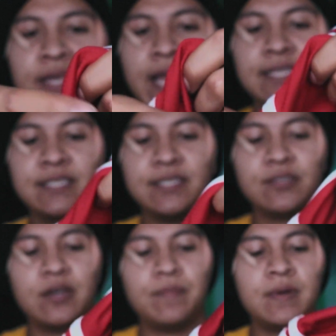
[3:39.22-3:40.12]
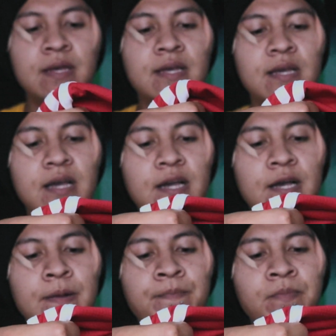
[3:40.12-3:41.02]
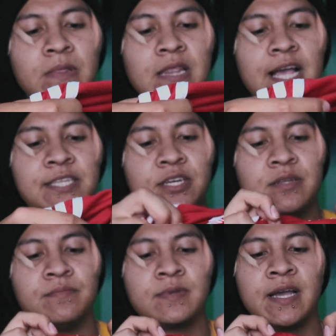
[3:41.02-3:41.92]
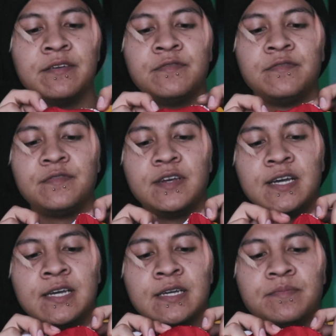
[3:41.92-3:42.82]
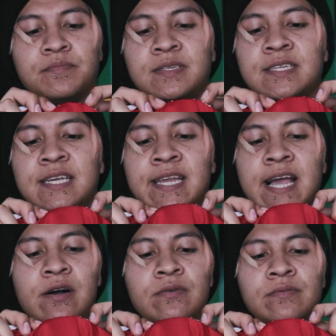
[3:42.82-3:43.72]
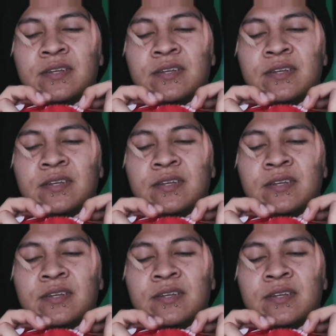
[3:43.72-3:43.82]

You can see some lines on them kind of sticking out.